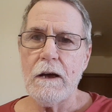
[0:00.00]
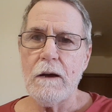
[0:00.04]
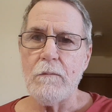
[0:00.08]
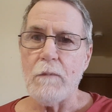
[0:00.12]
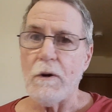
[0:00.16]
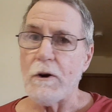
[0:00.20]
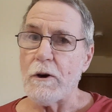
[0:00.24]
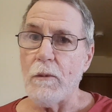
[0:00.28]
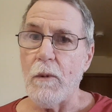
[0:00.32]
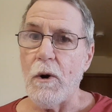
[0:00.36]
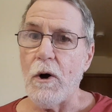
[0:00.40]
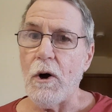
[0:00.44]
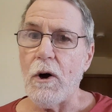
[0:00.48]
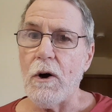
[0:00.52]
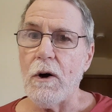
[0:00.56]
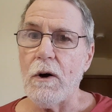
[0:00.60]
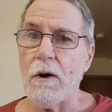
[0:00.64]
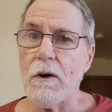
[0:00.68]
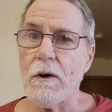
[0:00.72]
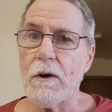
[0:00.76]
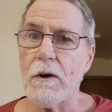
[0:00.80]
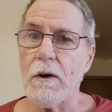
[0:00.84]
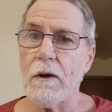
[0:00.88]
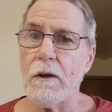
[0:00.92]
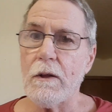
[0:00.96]
Burn them all.
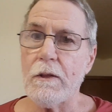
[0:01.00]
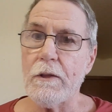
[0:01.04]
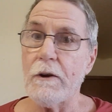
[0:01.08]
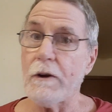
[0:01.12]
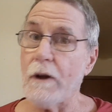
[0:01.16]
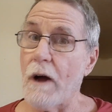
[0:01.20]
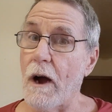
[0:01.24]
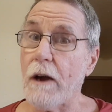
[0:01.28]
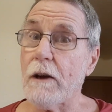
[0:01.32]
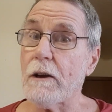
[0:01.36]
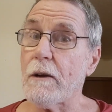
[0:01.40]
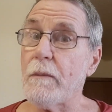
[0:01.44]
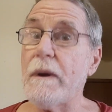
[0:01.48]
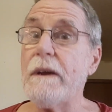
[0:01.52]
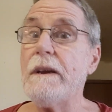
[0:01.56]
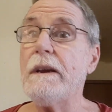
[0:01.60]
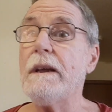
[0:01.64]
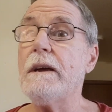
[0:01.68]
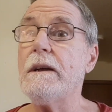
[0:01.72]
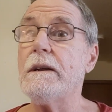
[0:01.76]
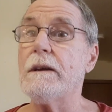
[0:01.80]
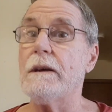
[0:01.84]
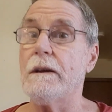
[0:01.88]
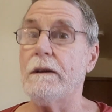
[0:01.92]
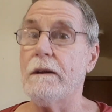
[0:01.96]
They're not going to be
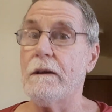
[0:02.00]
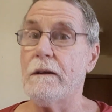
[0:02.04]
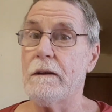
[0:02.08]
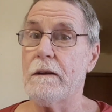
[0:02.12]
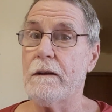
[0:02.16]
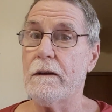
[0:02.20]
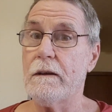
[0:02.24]
needed